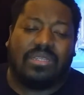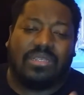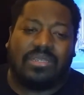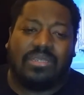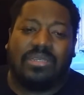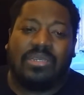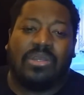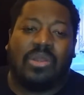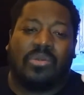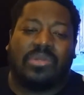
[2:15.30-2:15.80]

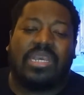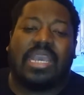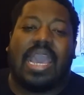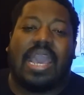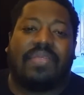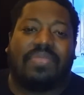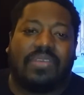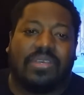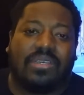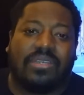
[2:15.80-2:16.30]
you know, they
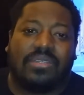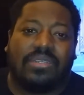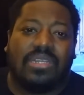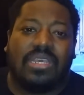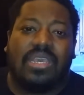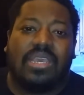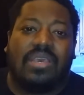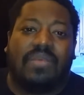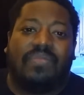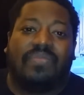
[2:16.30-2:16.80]
had to
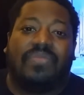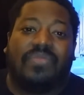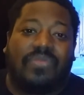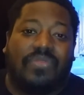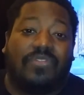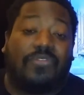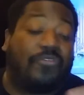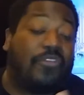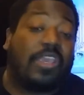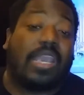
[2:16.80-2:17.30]

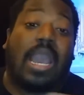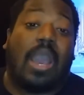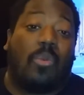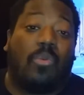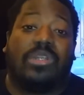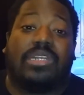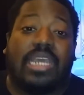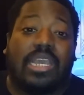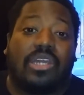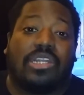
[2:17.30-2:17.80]
figure out
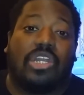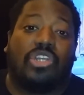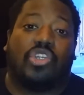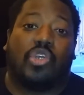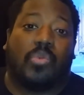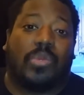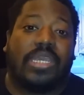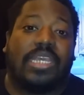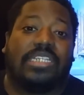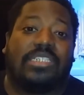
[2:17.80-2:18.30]
what they're gonna
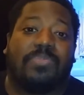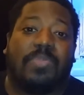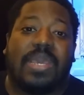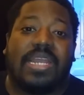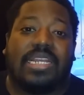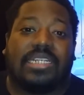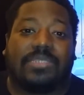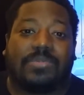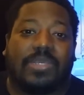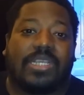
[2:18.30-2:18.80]
do with his
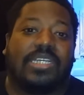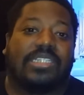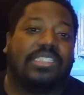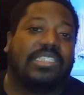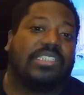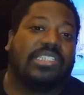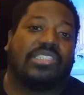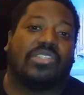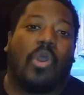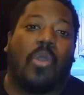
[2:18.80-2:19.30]
business because
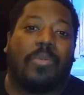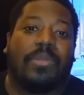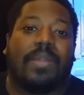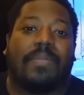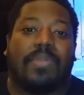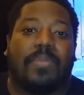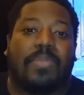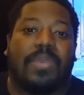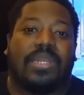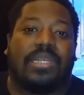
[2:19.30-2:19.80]
he just opened
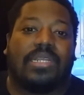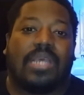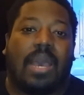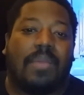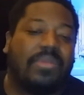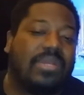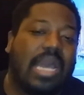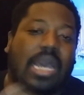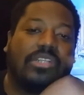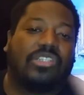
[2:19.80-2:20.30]
up the business. I
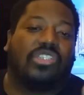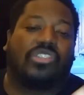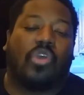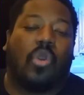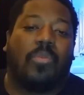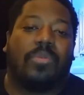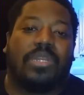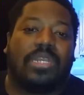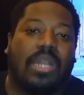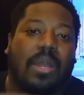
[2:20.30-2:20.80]
mean, not just
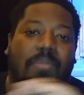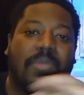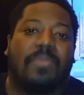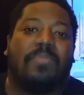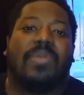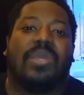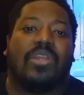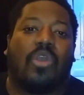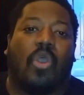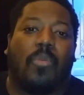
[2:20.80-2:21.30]
opened it up,
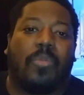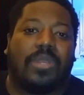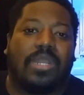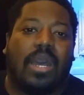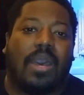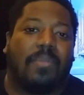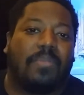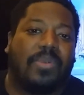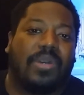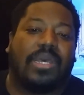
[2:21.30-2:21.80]
it been opened
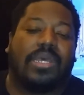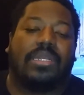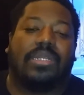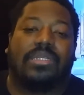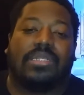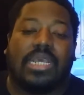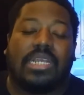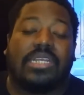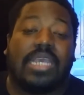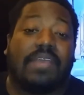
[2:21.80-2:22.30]
up, but
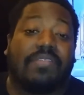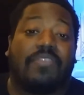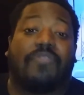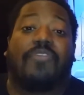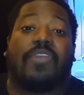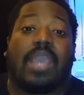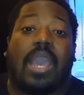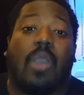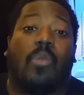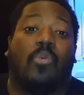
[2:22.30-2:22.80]
they had to
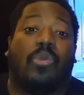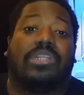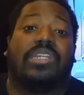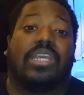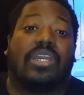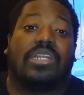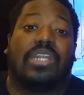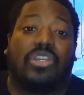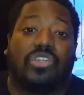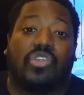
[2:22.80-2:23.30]
figure out what
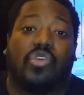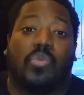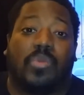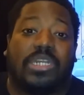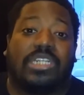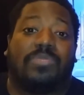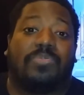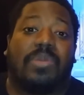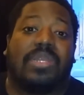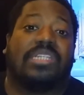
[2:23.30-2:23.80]
they're gonna do with
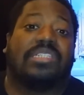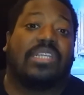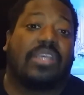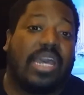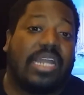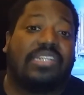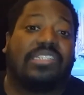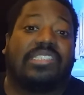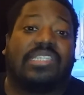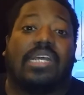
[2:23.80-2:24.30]
his business. They
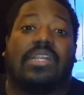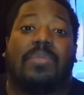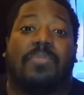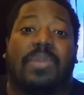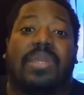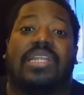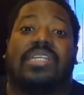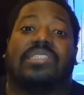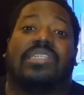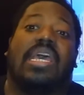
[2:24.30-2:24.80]
got to sell the
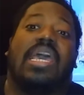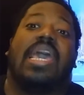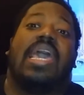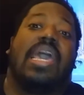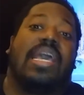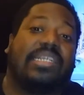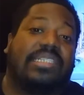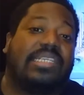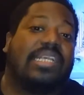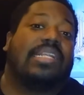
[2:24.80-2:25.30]
business
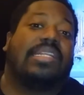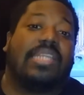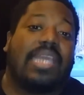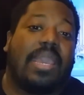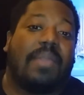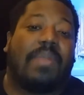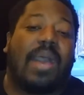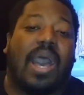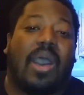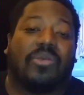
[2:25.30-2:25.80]
and sell the
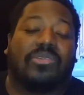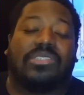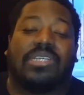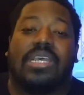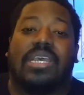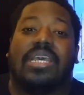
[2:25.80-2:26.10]
damn house.